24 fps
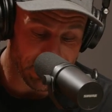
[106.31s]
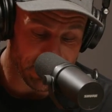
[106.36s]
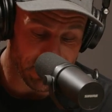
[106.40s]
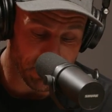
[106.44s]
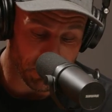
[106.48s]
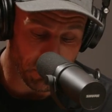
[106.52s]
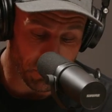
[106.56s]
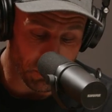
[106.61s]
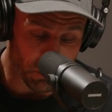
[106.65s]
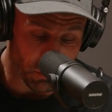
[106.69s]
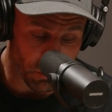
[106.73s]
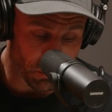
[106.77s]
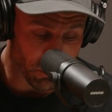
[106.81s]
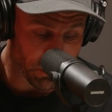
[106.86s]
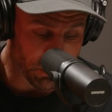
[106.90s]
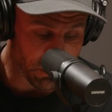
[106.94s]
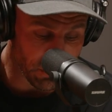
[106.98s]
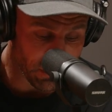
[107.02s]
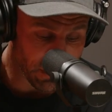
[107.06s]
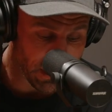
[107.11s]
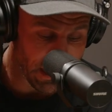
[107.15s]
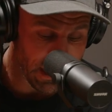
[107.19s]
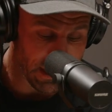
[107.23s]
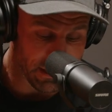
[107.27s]
That Will Ruin
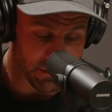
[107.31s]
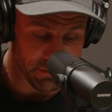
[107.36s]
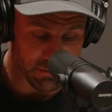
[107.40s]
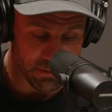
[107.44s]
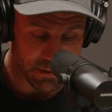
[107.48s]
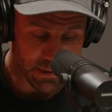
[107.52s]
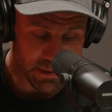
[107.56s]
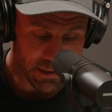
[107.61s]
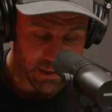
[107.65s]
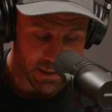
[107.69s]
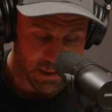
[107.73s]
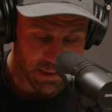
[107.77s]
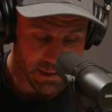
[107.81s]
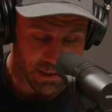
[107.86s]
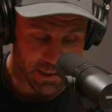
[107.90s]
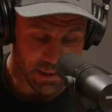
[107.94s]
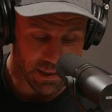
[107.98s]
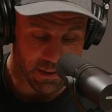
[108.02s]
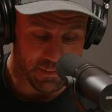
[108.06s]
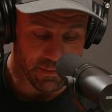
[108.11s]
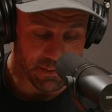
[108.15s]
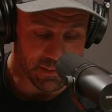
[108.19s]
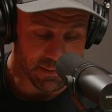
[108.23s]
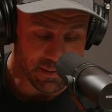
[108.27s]
Your Life.
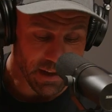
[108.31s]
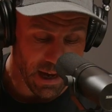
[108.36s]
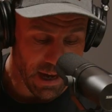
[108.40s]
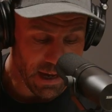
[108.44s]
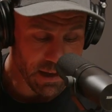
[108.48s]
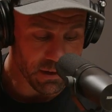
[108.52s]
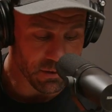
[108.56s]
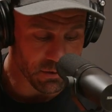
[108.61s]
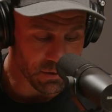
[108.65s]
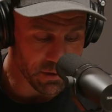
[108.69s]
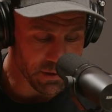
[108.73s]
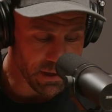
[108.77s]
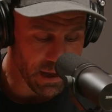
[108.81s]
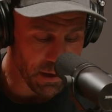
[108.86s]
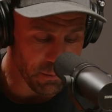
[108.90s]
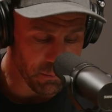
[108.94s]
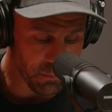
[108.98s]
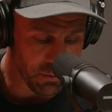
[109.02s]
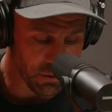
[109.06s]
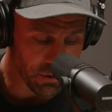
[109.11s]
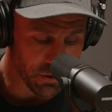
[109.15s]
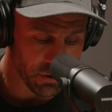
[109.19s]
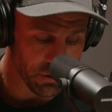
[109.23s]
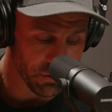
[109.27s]
In the title of that
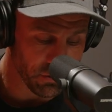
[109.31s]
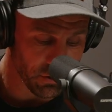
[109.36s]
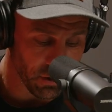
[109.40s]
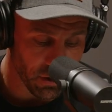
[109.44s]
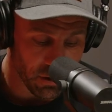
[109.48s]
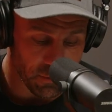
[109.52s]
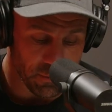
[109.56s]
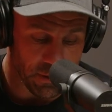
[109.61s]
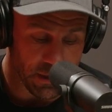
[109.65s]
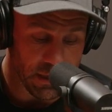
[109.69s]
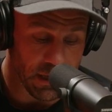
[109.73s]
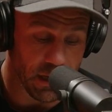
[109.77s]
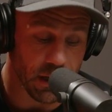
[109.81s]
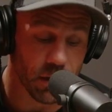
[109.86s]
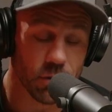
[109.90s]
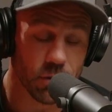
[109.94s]
book, you talk about how